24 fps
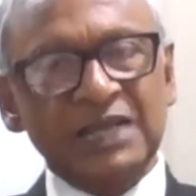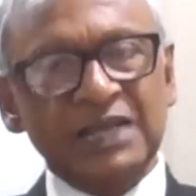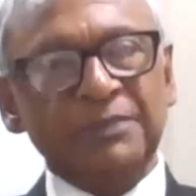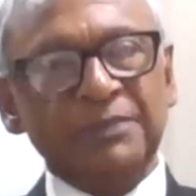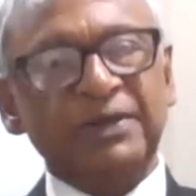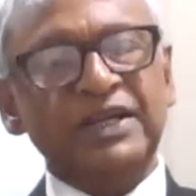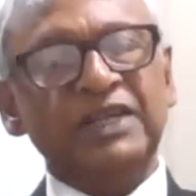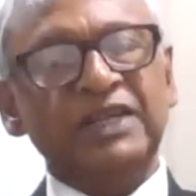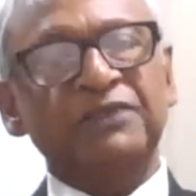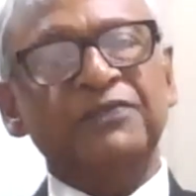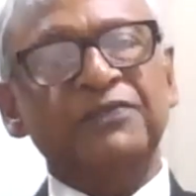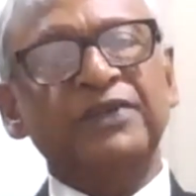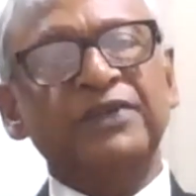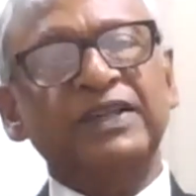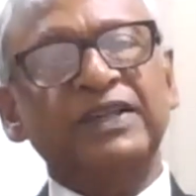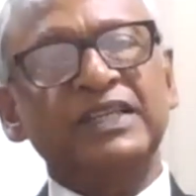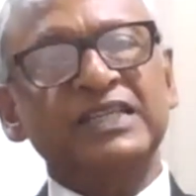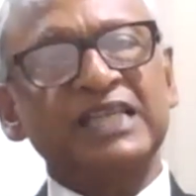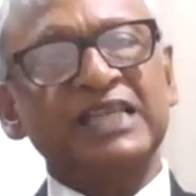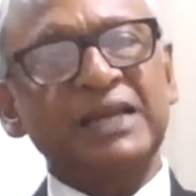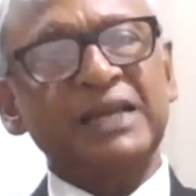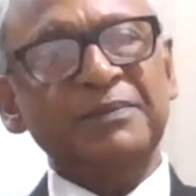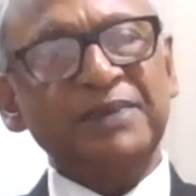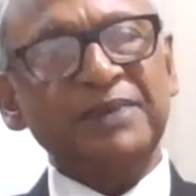But if at the
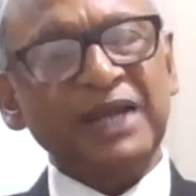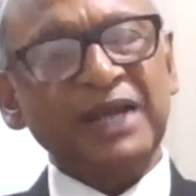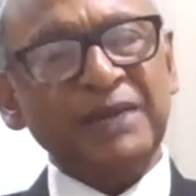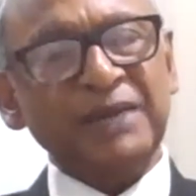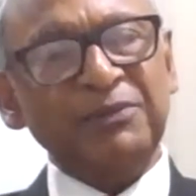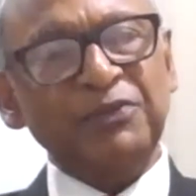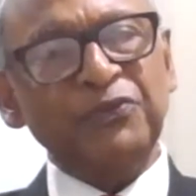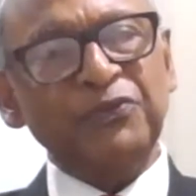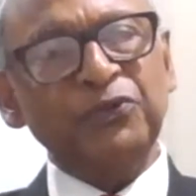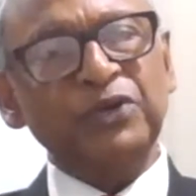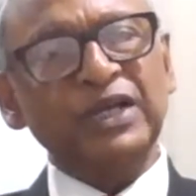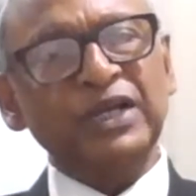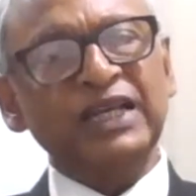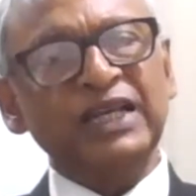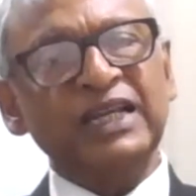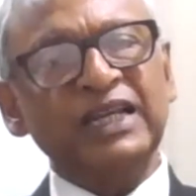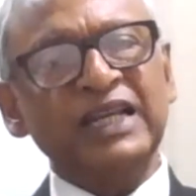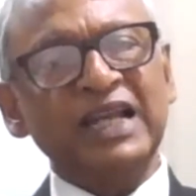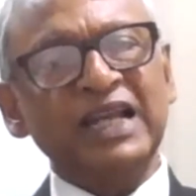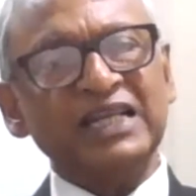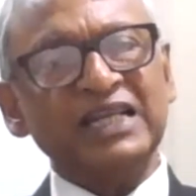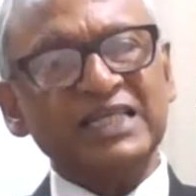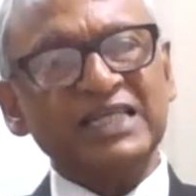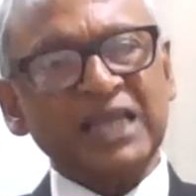same time, if you can
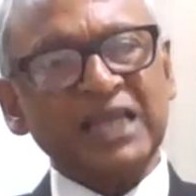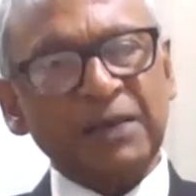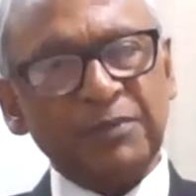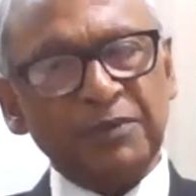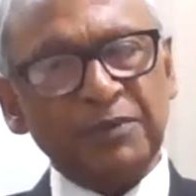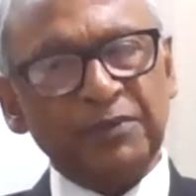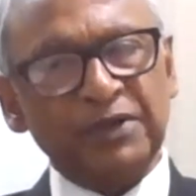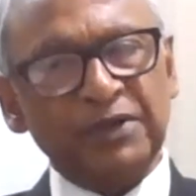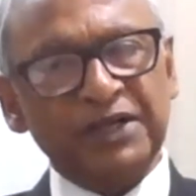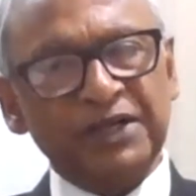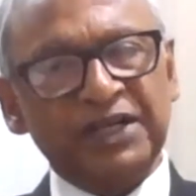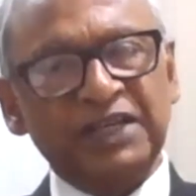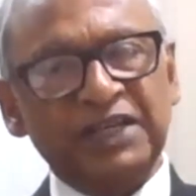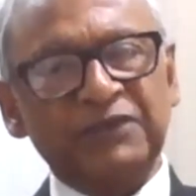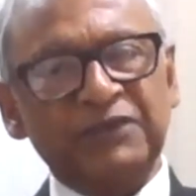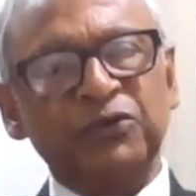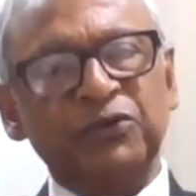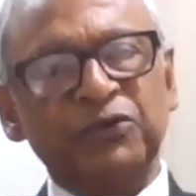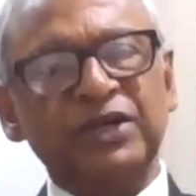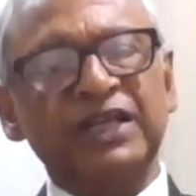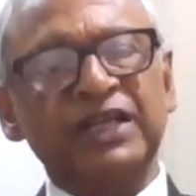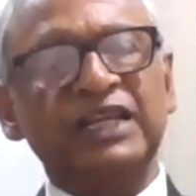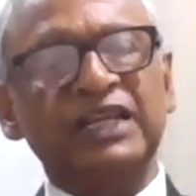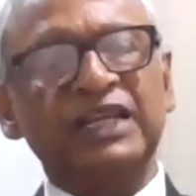enhance capability, if you
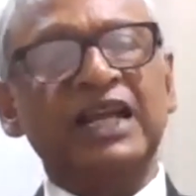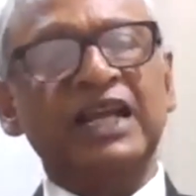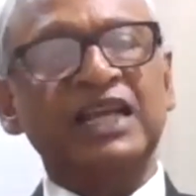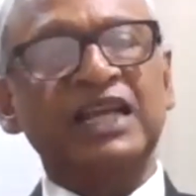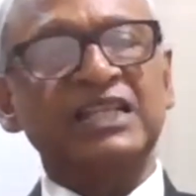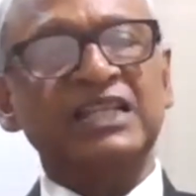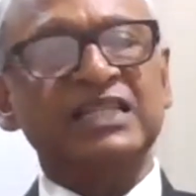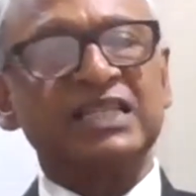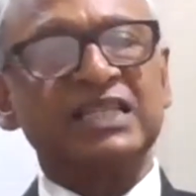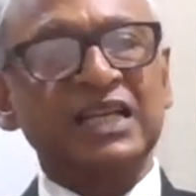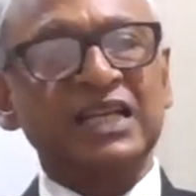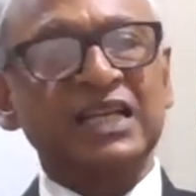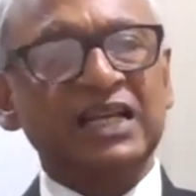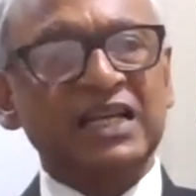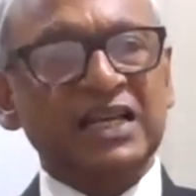can enhance